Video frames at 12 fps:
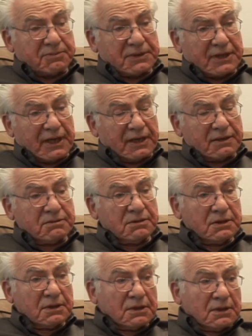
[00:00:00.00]
I began
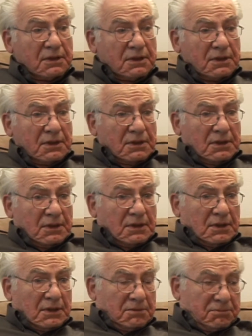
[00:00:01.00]

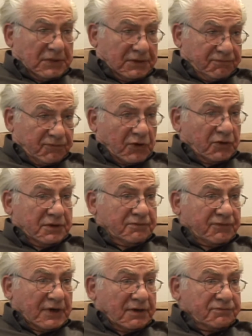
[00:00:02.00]
being very
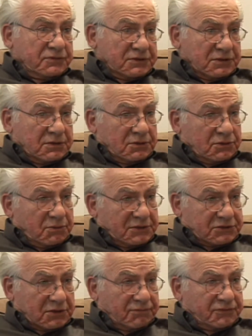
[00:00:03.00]
involved with the
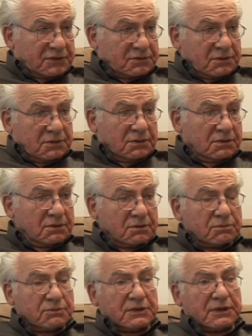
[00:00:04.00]
U.S.-Soviet
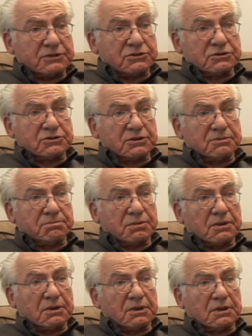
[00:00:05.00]
relationship,
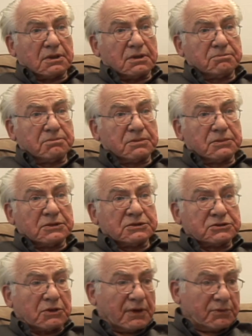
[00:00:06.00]
um,
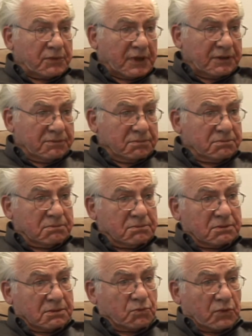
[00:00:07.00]
and so I read
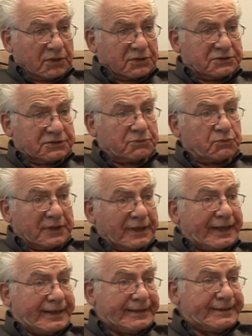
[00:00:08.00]
the works
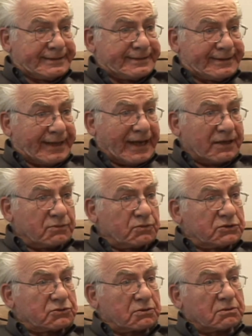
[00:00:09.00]
relating to that, mm
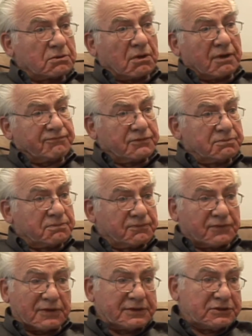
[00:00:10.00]
which were often
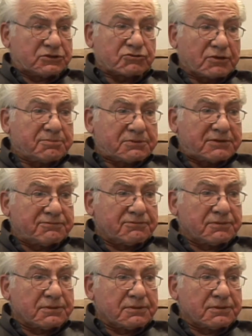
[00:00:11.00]
purely descriptive.